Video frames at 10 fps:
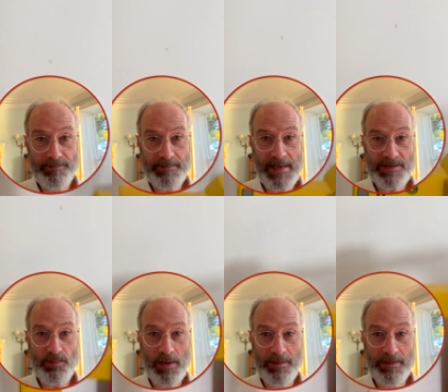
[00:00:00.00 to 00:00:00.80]
that's
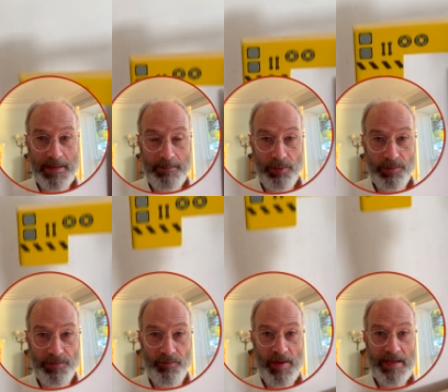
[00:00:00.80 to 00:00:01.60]
one
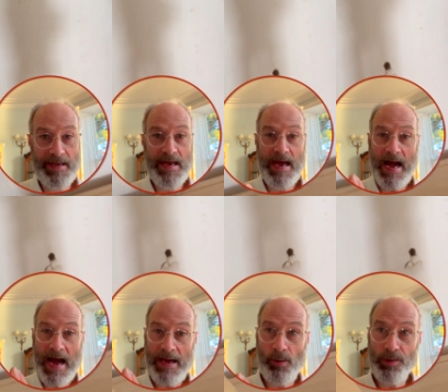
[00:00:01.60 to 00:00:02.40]
important thing.
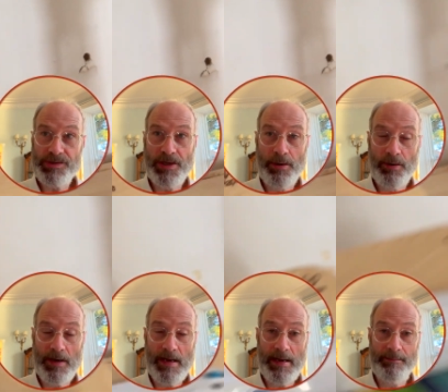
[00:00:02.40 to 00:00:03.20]
I also
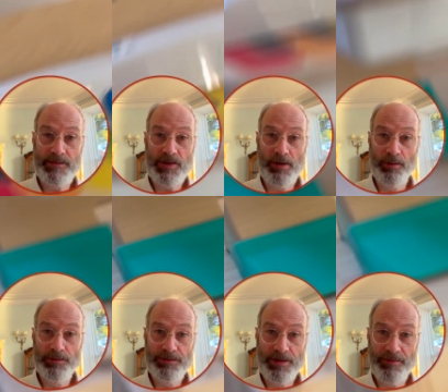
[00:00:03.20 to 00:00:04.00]
am
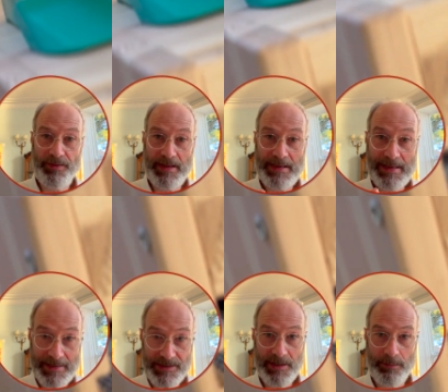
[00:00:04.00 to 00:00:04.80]
told that the
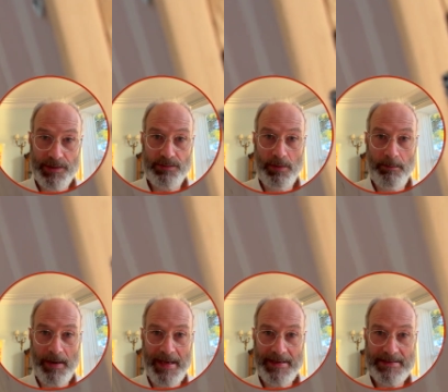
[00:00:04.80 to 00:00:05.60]
gutter was
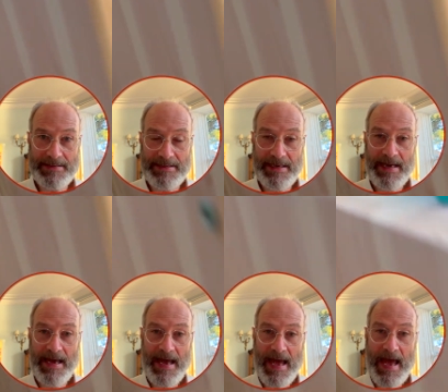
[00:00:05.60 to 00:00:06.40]
replaced,
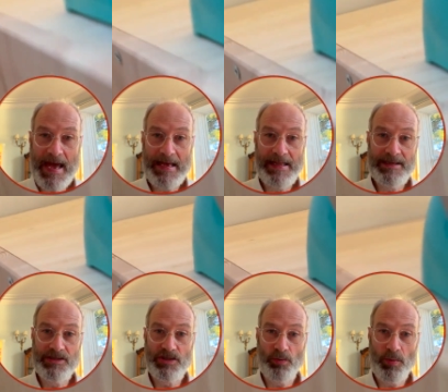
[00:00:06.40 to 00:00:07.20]

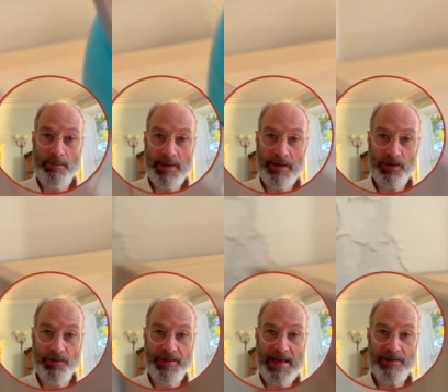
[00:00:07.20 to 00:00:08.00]
and when we look
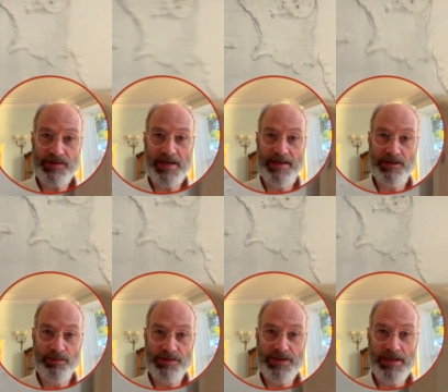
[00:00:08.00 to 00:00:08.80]
on the outside,
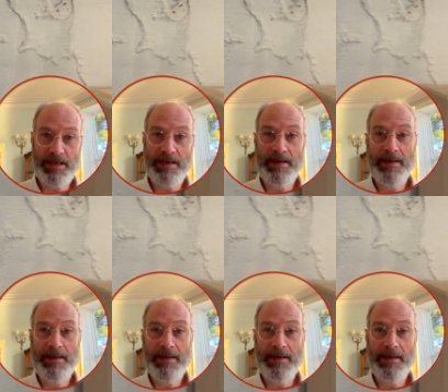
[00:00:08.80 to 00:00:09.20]
you'll see